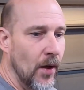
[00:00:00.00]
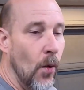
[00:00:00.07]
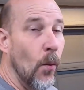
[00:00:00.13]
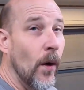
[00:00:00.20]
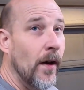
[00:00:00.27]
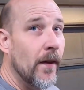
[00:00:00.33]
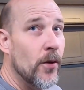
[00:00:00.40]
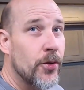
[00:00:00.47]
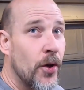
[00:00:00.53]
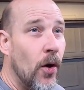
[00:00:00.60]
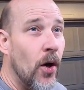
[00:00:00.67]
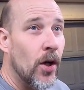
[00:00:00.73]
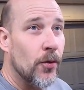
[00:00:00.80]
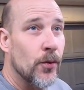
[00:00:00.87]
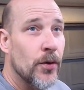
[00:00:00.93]
one of those
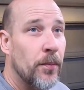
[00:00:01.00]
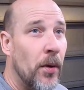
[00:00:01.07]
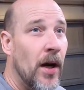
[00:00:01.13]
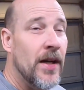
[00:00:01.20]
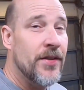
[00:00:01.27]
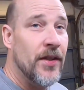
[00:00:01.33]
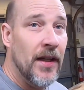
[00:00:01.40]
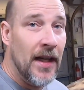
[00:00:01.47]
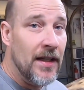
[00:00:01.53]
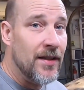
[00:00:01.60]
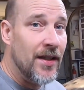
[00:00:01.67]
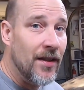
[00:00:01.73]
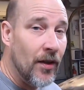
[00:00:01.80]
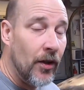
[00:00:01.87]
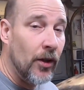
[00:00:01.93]
cars was priced at
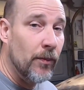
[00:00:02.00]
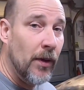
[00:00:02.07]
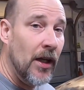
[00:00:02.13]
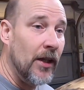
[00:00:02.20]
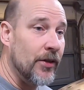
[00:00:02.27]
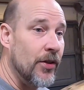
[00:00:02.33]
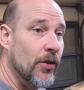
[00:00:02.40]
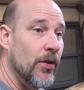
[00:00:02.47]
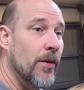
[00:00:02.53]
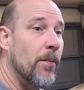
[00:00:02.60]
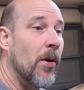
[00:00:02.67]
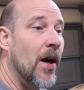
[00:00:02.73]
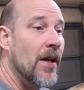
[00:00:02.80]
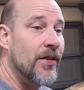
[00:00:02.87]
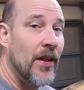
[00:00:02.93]
$1,800 is the
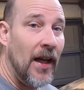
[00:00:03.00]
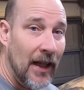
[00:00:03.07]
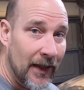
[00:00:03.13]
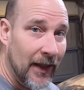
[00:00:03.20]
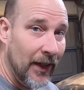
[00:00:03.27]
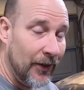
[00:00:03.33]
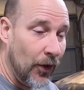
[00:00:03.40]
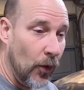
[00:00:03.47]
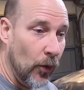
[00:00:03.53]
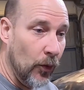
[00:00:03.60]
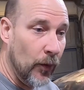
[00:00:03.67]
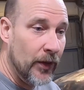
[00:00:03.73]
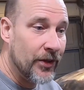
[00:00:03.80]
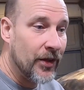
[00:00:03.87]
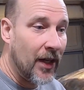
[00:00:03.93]
price I got told
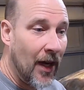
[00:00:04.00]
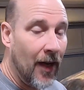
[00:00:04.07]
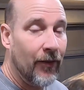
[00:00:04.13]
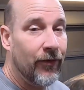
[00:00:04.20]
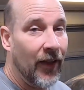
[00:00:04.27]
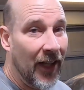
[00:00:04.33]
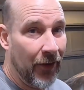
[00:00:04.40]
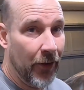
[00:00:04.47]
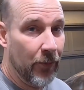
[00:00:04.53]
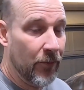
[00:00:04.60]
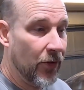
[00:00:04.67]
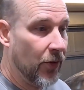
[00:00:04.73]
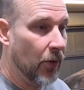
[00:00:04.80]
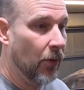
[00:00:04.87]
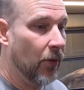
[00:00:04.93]
when Scott found them,
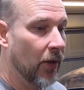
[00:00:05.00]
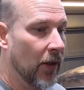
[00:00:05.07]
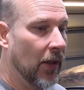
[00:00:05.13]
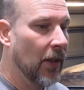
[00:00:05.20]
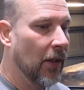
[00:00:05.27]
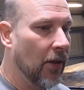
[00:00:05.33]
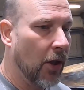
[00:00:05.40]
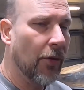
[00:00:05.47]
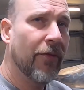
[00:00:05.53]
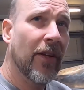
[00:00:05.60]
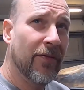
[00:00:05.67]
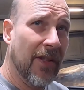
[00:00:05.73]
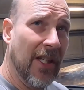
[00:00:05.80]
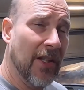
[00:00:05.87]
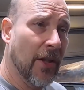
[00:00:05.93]
or
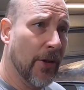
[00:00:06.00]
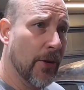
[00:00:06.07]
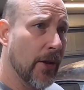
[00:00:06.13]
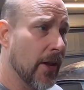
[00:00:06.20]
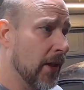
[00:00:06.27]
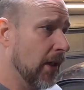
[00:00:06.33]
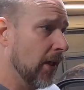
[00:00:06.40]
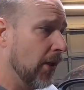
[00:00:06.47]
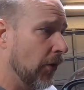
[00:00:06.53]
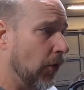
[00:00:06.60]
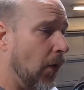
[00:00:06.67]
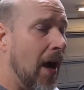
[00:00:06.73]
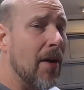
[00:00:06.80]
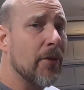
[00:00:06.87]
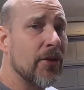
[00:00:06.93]
$1,500. So
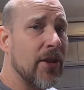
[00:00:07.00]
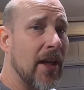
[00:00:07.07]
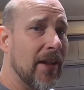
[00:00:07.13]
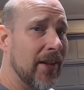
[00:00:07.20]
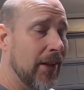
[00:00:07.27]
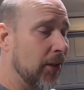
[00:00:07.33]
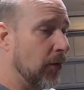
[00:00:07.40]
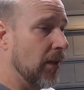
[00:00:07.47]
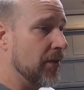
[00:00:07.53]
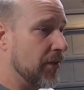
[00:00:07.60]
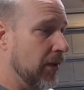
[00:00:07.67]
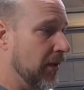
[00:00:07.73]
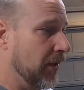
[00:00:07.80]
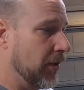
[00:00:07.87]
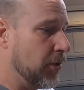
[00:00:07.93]
I was kind of
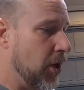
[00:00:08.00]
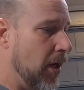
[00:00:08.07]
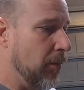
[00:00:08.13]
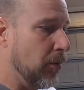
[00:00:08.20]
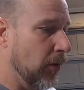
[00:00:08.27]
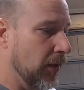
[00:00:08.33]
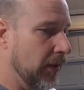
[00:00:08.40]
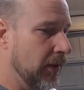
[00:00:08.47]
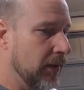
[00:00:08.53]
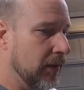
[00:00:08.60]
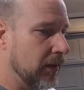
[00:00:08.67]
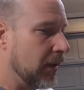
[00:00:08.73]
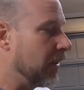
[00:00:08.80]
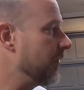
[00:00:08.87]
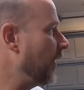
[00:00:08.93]
interested in the cheap one
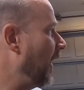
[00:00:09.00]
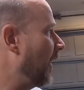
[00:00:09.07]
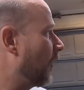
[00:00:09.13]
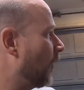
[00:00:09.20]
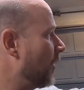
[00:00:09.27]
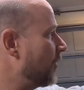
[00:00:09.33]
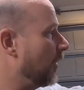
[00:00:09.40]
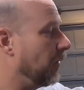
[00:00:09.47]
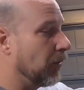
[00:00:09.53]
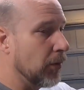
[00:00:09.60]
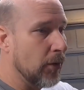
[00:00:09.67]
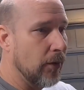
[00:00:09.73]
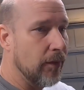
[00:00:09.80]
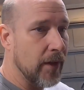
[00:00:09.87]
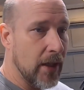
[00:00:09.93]
because it had a rusty
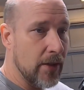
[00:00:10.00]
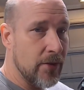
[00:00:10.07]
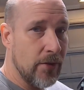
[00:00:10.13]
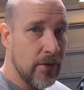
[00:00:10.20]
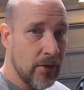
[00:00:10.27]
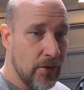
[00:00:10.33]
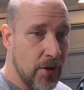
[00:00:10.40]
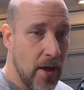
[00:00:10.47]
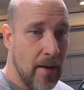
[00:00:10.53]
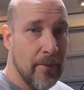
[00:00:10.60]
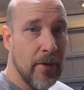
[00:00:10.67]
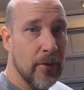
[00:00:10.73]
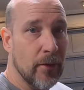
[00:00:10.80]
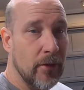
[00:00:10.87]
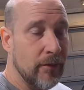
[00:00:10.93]
roof, and I was just going to chop
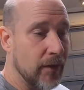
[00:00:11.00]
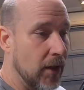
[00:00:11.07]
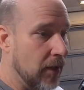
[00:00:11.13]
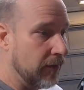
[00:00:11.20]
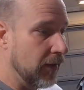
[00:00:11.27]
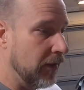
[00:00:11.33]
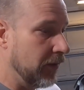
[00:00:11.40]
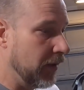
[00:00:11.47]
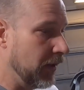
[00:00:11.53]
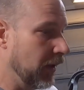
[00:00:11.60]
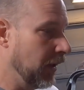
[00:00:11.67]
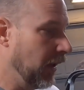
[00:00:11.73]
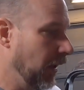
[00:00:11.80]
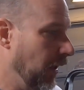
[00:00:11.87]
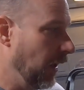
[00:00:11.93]
the roof off of it.
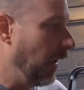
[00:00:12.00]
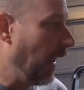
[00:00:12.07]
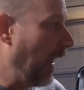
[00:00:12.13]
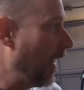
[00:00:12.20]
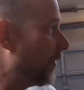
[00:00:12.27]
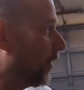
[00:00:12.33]
I